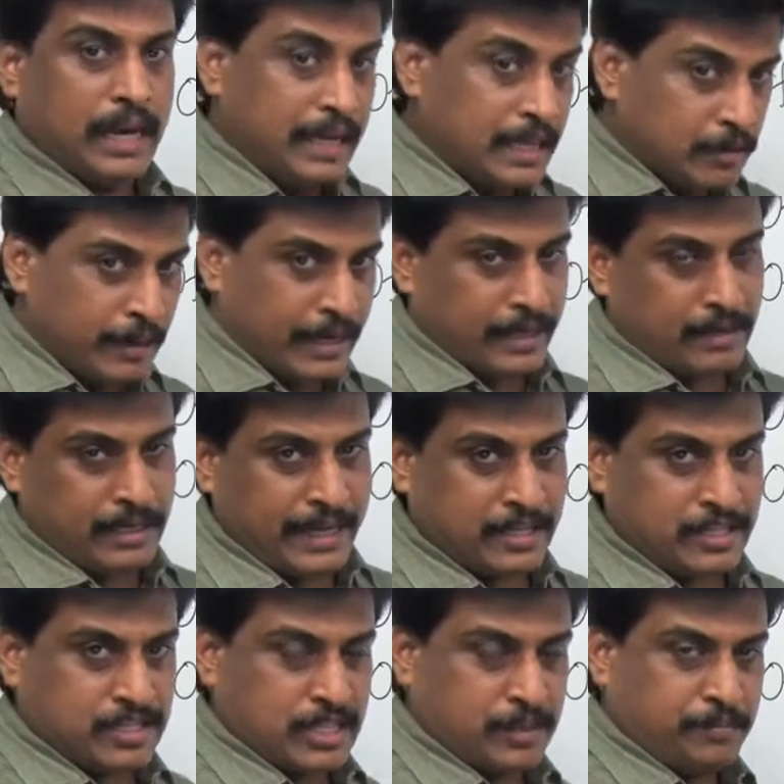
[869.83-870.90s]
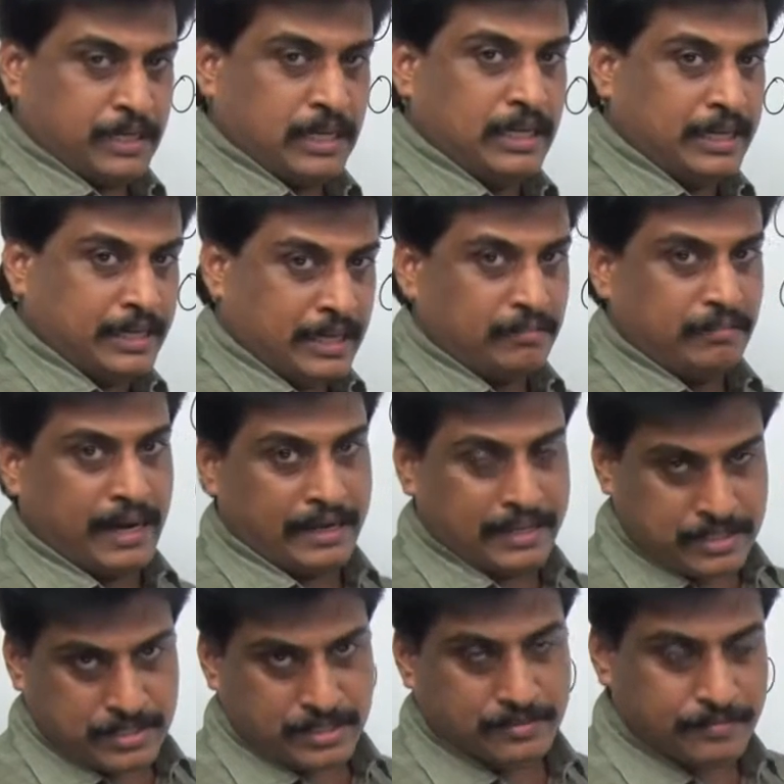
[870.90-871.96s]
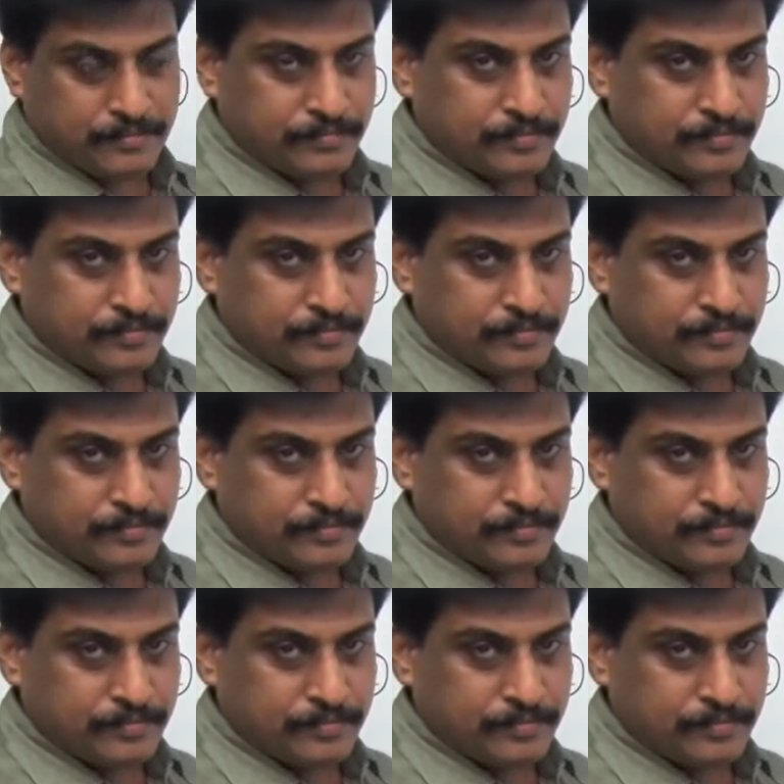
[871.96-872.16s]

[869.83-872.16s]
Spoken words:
anybody except lead and manager.